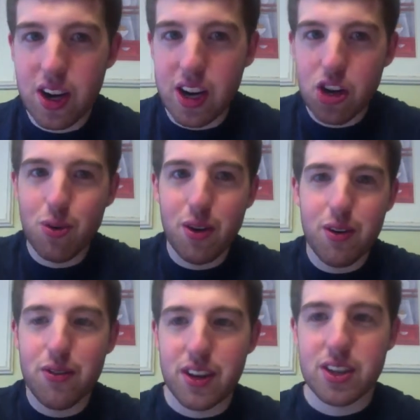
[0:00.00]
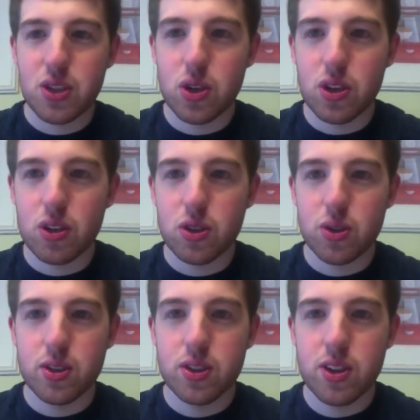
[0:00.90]
and each one reflects their ego
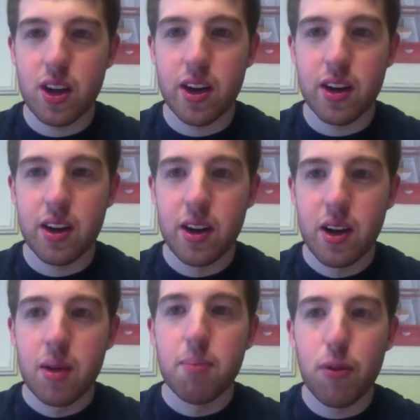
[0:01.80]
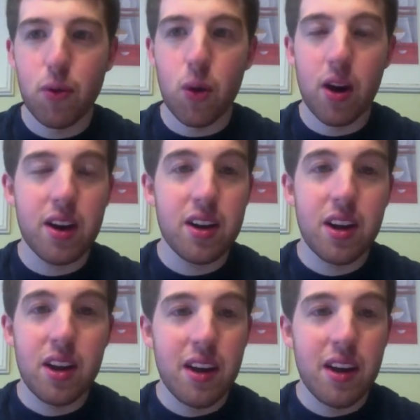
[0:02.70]
stories done before. And